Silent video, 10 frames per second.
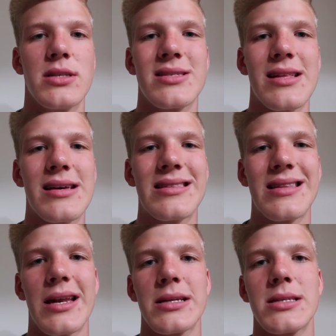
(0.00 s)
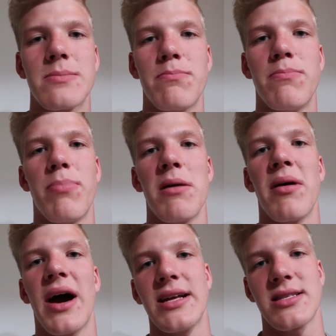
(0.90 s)
it's like not a bye
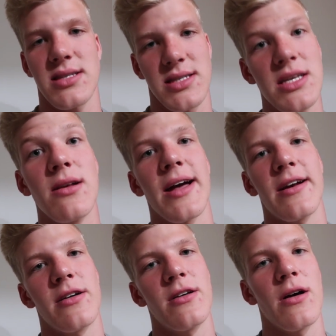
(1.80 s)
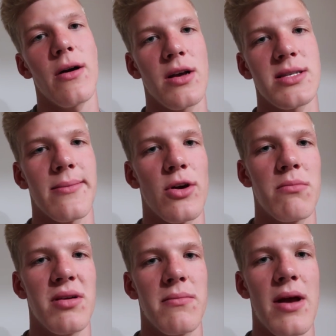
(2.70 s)
bye, it's a see you later, you know, because I'm
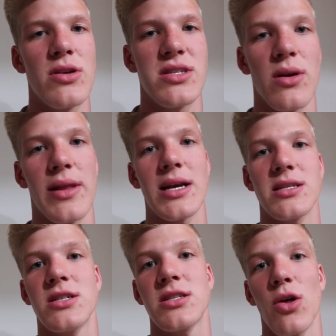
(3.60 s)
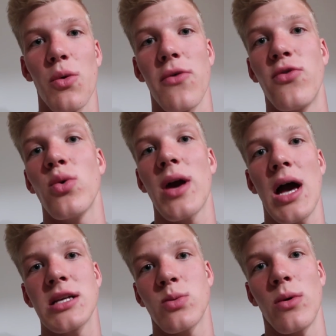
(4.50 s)
gonna be in Arizona next year. So if you
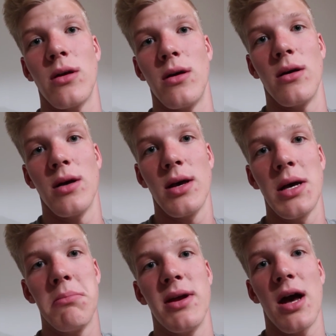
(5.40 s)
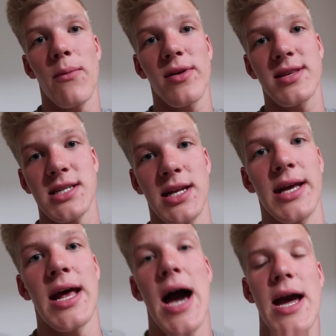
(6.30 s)
guys want to meet up with Sydney
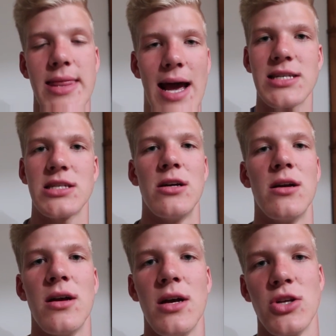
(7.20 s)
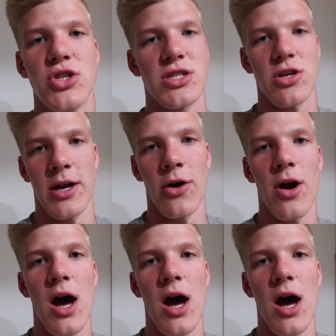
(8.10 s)
and I next year, just hit her